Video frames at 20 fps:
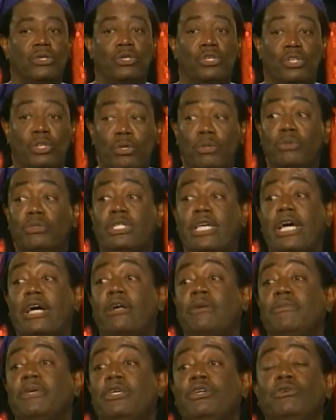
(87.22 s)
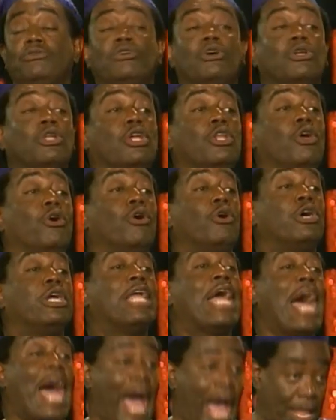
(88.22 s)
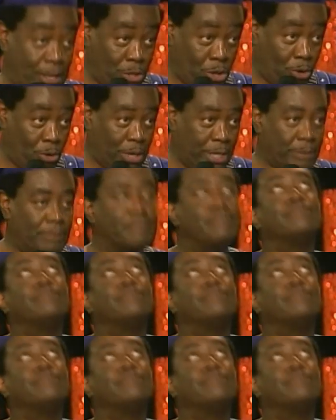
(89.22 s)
You tell me you know the Lord, I know it